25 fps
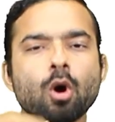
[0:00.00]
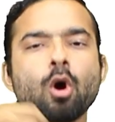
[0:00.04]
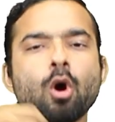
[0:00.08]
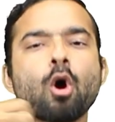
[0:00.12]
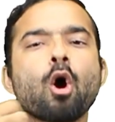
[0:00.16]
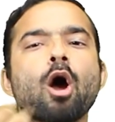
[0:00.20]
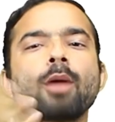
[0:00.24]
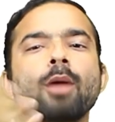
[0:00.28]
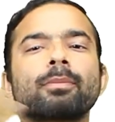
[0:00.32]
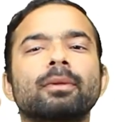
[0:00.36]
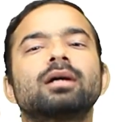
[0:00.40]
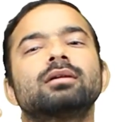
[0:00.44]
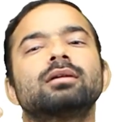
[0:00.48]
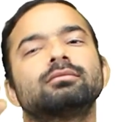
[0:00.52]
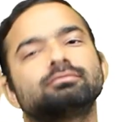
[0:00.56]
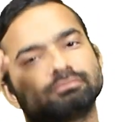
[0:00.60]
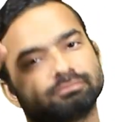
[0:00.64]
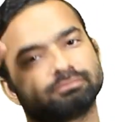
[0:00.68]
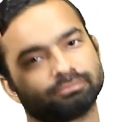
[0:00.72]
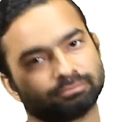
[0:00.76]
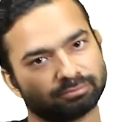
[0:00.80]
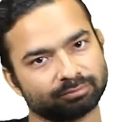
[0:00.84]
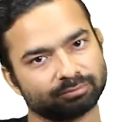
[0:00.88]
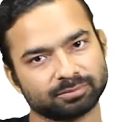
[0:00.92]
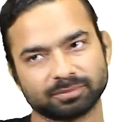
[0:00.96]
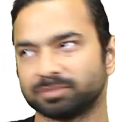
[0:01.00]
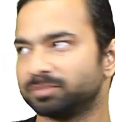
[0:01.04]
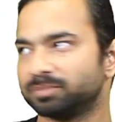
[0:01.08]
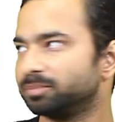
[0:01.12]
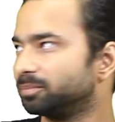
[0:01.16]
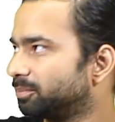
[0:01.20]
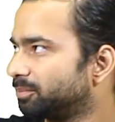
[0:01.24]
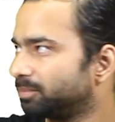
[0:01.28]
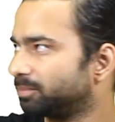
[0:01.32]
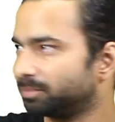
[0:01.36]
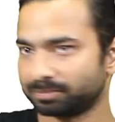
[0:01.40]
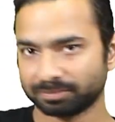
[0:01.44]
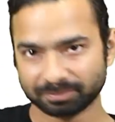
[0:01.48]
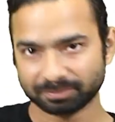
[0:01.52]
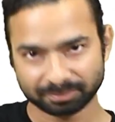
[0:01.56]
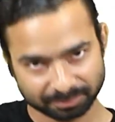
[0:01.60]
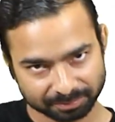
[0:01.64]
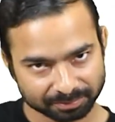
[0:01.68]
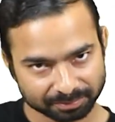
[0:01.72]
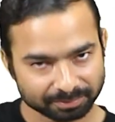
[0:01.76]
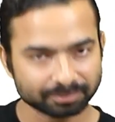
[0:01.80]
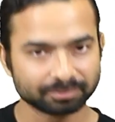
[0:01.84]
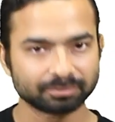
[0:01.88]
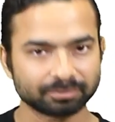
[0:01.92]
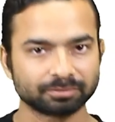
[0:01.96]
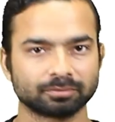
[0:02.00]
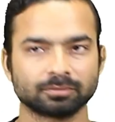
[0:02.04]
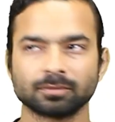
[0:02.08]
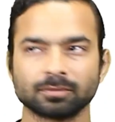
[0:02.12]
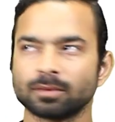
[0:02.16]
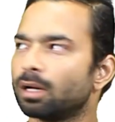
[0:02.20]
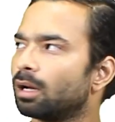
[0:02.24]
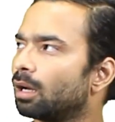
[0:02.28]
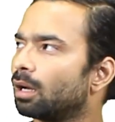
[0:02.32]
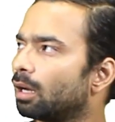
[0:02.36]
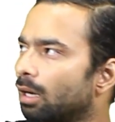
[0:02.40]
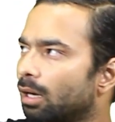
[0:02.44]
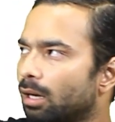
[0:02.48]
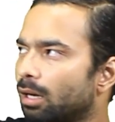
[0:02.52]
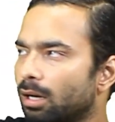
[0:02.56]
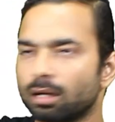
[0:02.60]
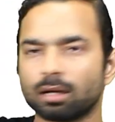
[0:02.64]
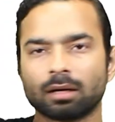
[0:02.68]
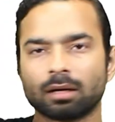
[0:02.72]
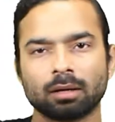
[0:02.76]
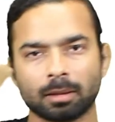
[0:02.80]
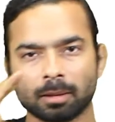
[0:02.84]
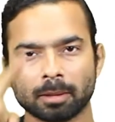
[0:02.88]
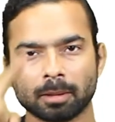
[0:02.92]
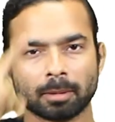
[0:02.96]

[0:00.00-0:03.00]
Place the cloth sample into the plastic tray.